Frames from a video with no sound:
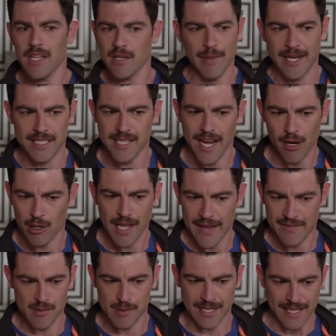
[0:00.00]
I feel like my entire
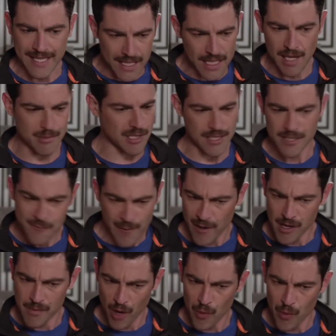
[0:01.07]
life has been leading up to this very